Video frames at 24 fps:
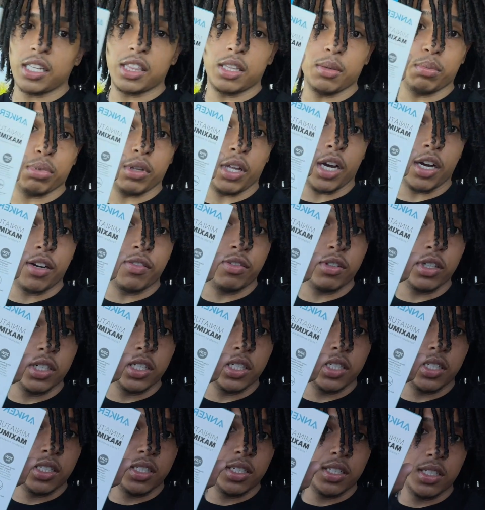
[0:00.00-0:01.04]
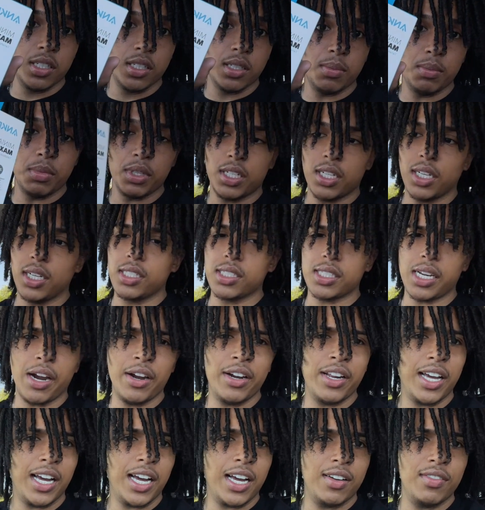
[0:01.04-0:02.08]
block for it, because I
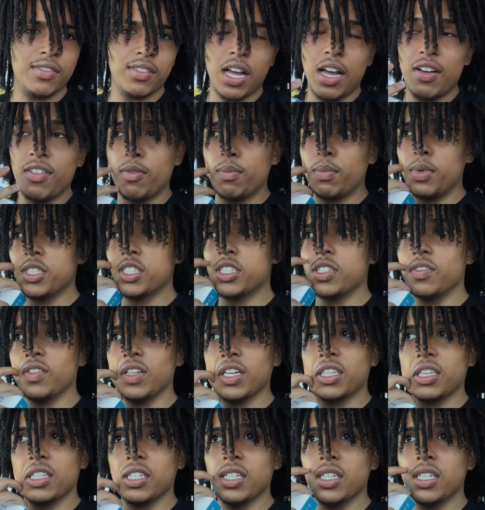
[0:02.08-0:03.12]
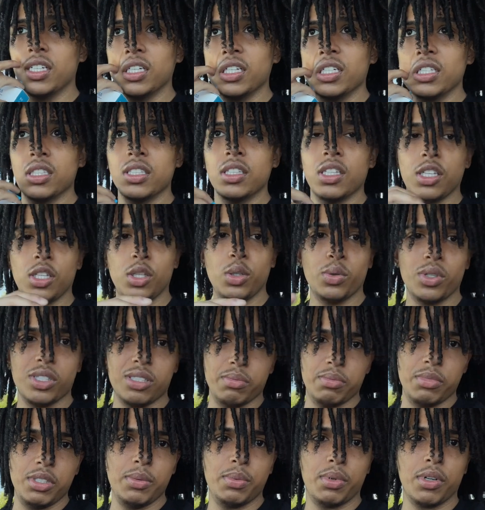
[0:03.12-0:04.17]
have a bunch of like the
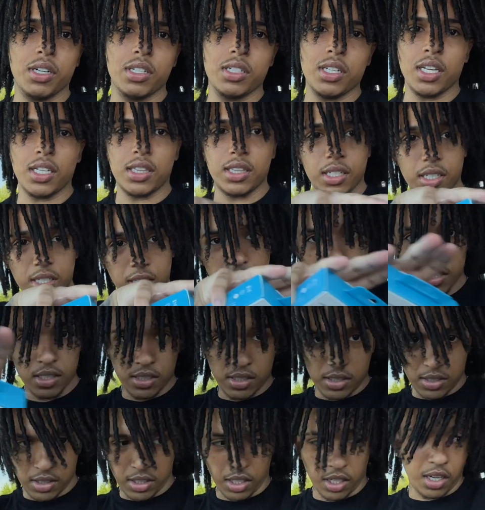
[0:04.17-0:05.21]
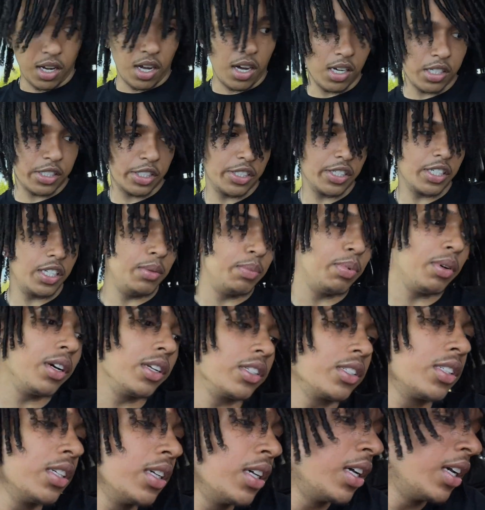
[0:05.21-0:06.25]
USB part, like the long stringy
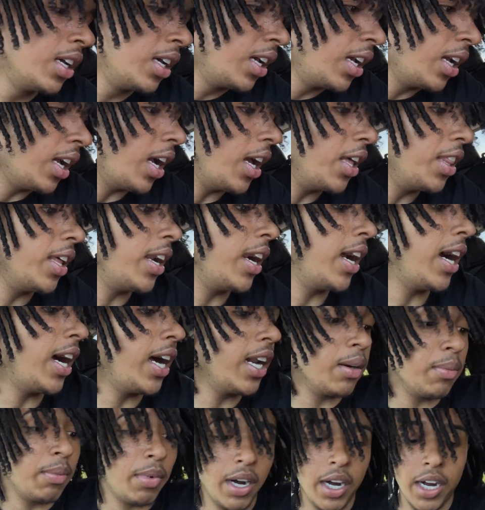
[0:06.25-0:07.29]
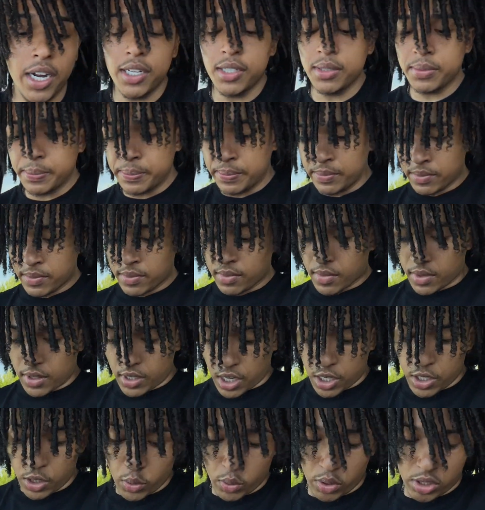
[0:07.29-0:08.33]
parts, and then I had to buy a
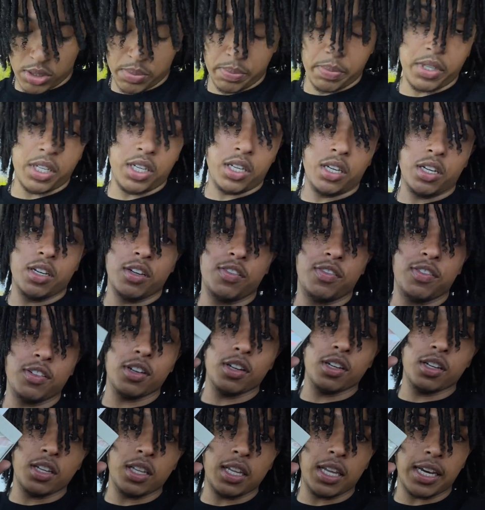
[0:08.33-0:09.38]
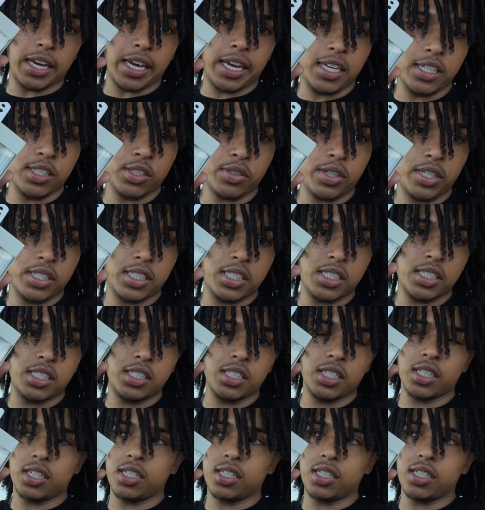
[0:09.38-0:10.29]
USB for like Androids and shit,